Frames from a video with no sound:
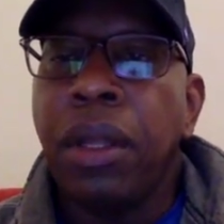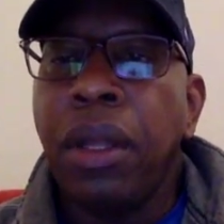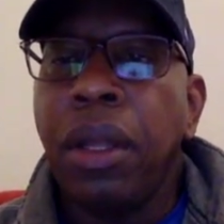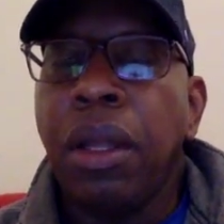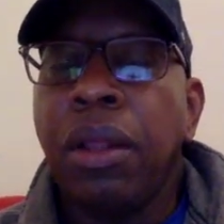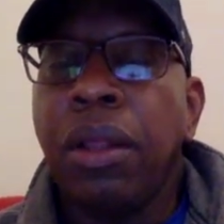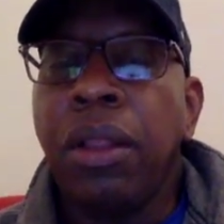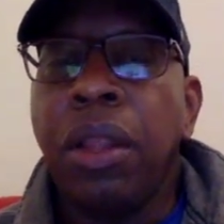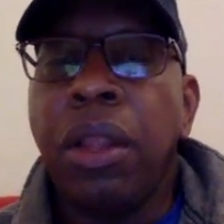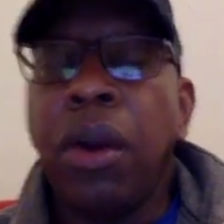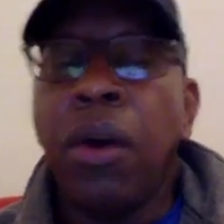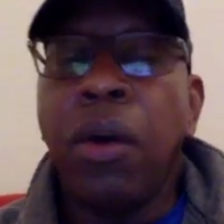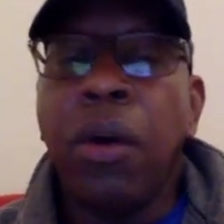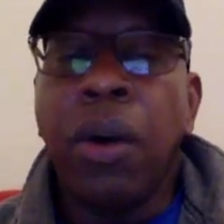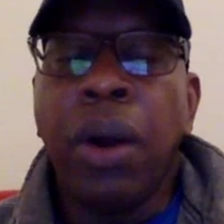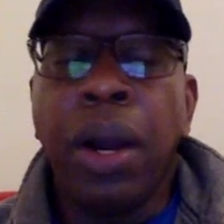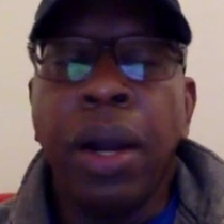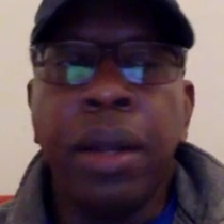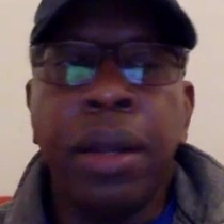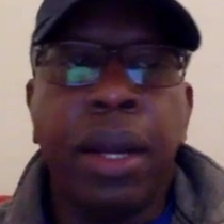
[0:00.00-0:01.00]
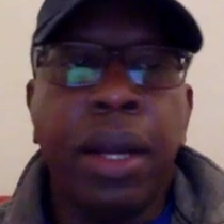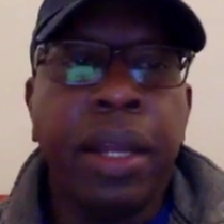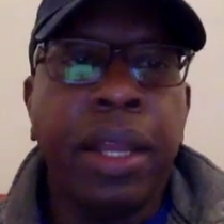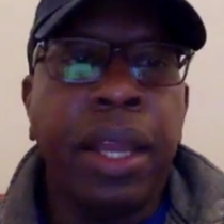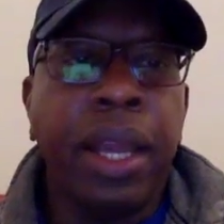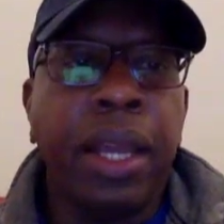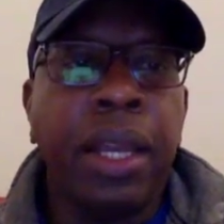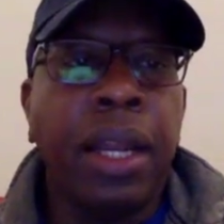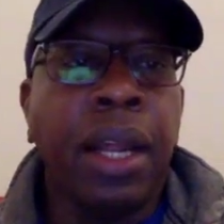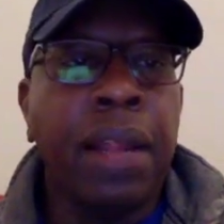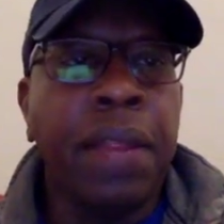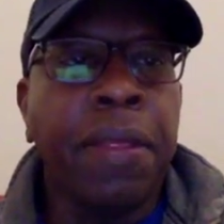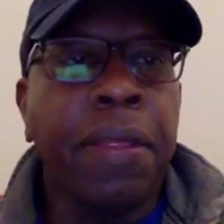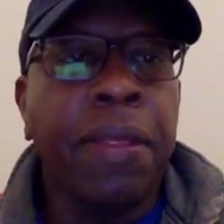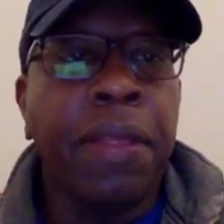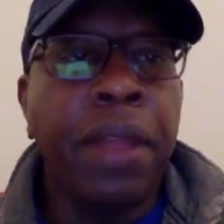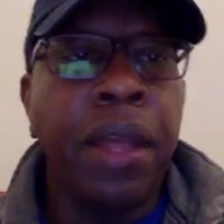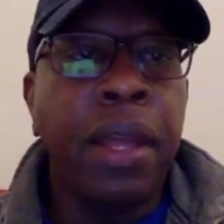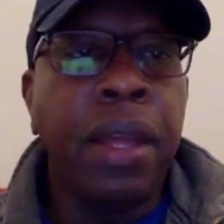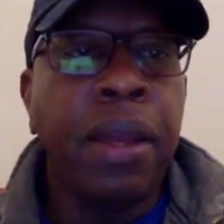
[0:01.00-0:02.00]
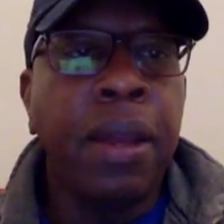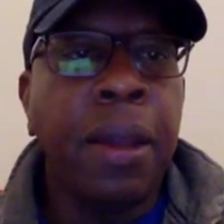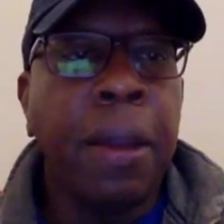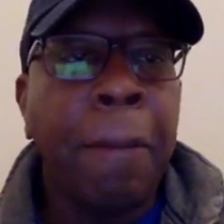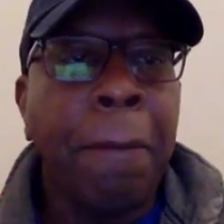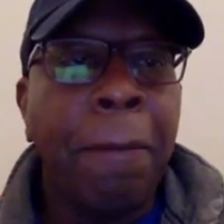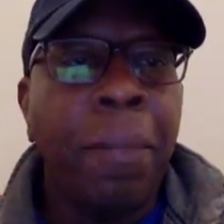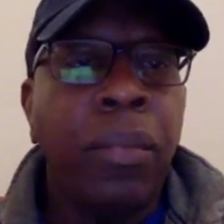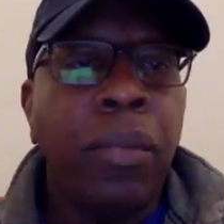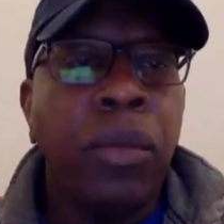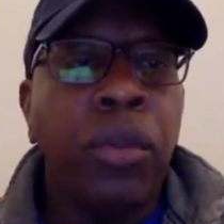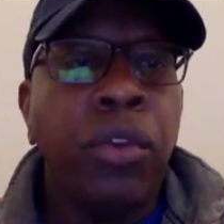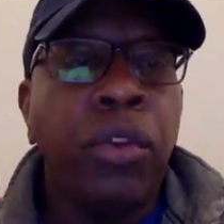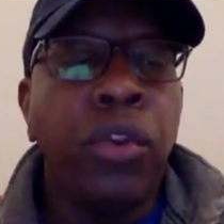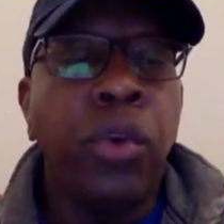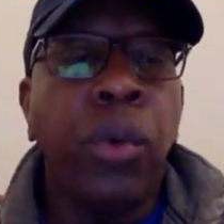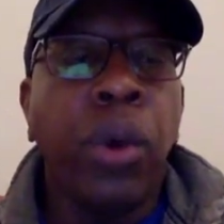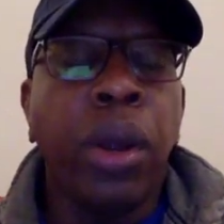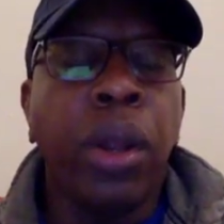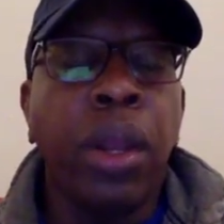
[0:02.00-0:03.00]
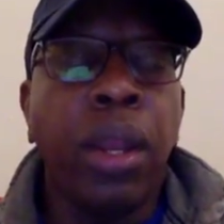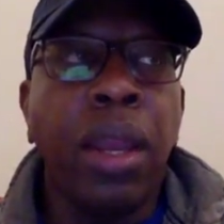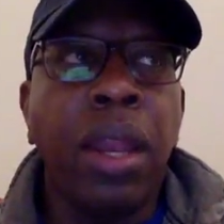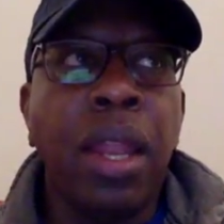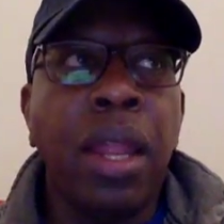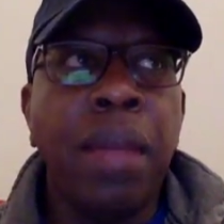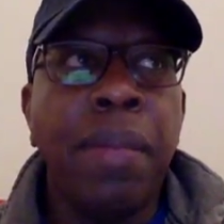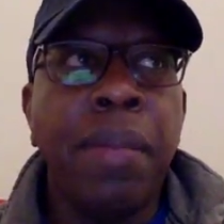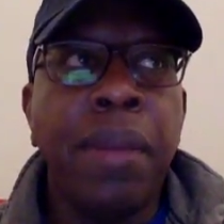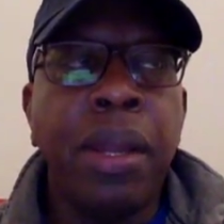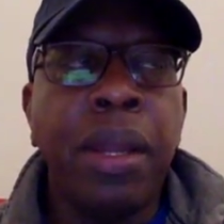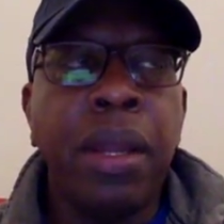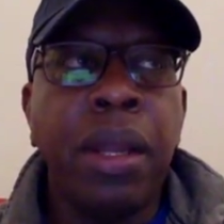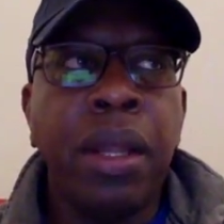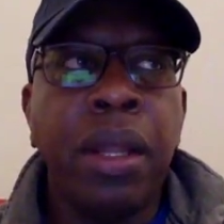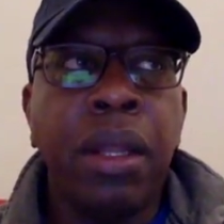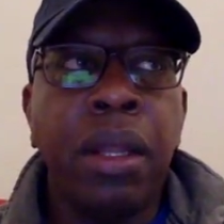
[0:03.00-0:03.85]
No, I think you are limited.